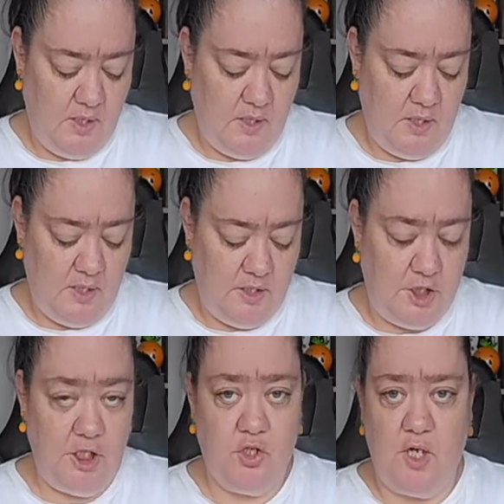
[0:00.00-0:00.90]
the
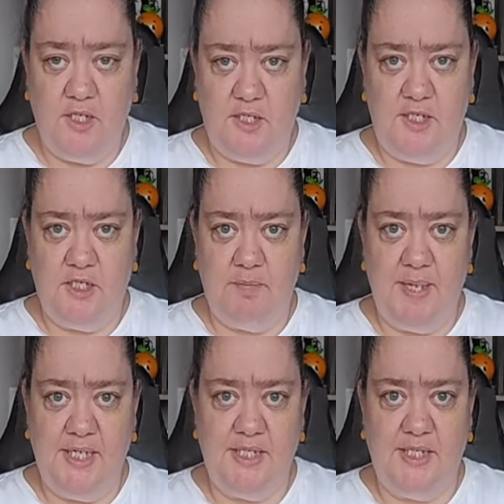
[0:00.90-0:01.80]
Just Cross Stitch
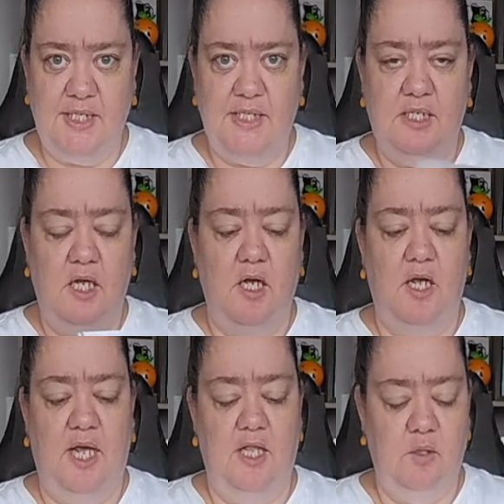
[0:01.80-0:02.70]
magazine,
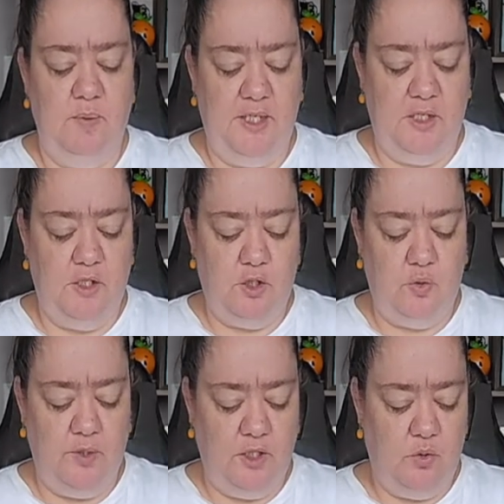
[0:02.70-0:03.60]
Halloween
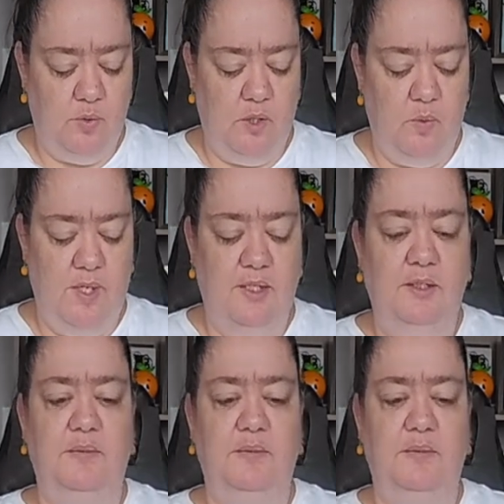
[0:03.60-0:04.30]
2021.